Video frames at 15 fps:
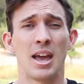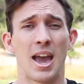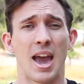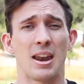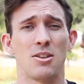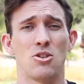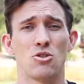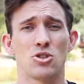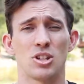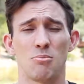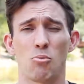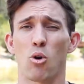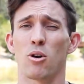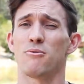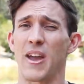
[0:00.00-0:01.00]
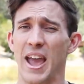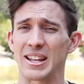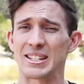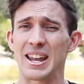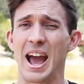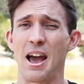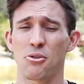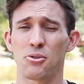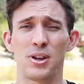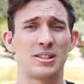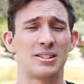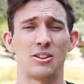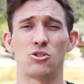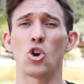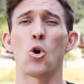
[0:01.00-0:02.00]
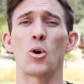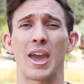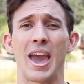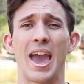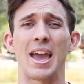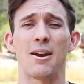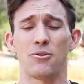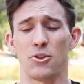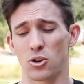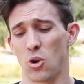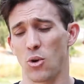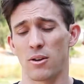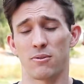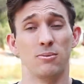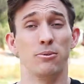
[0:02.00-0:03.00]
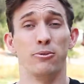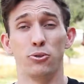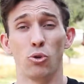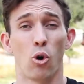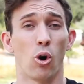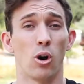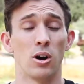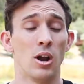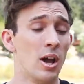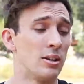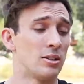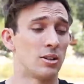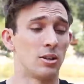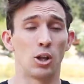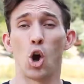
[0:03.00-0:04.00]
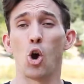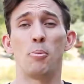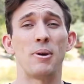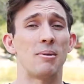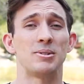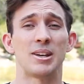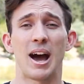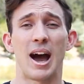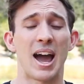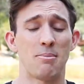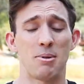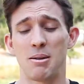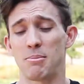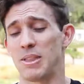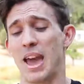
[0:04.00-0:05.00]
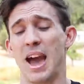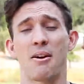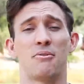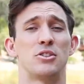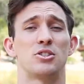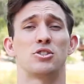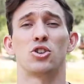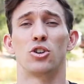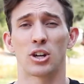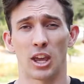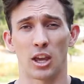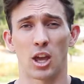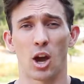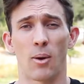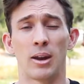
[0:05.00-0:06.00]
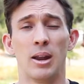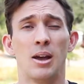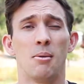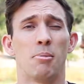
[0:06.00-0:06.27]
and usually more advanced athletes, it's okay if they're going from floor to low beam to high beam and they have this circuit going.